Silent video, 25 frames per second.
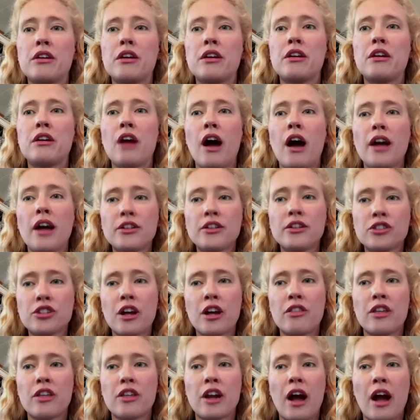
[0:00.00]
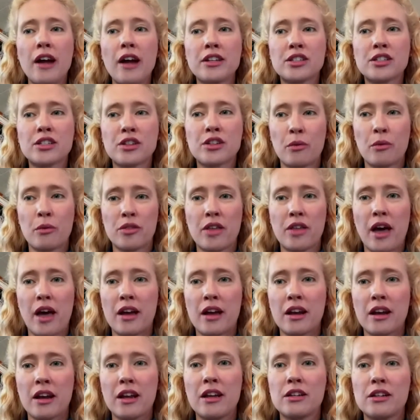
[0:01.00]
The gotcha that I saw with
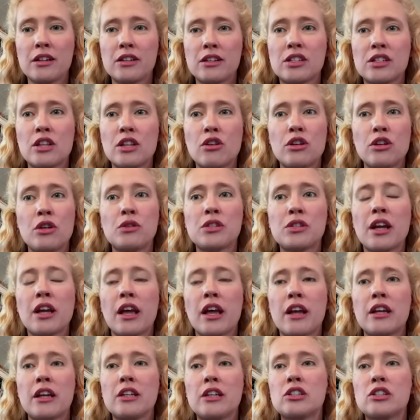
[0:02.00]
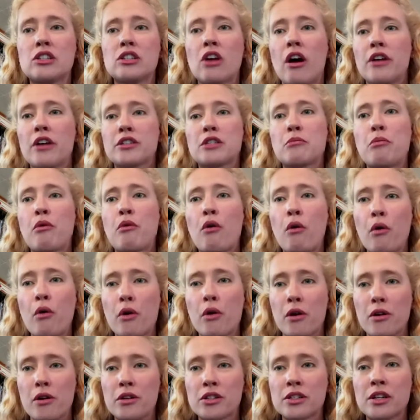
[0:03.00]
that is they're using an exhaust
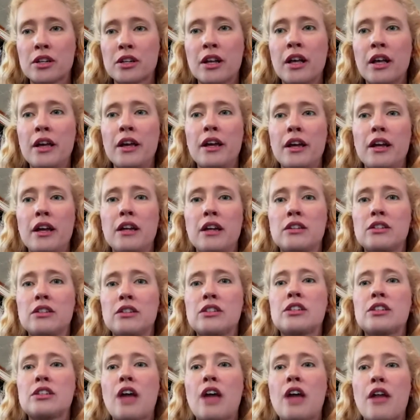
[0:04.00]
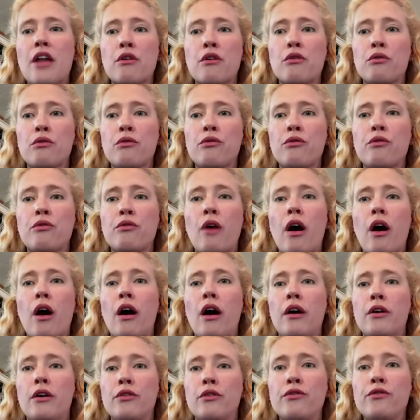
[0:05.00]
port instead of
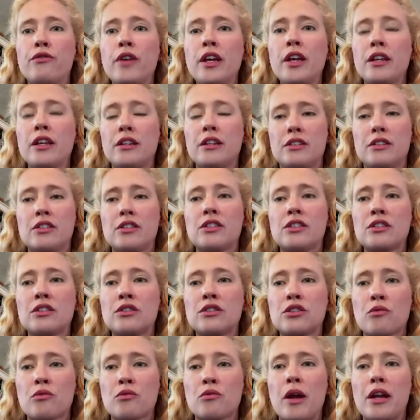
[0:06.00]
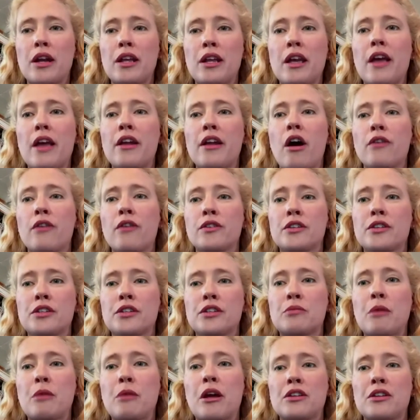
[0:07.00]
uh, fins to radiate off into
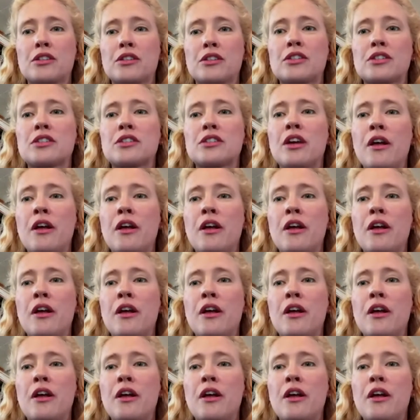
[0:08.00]
space.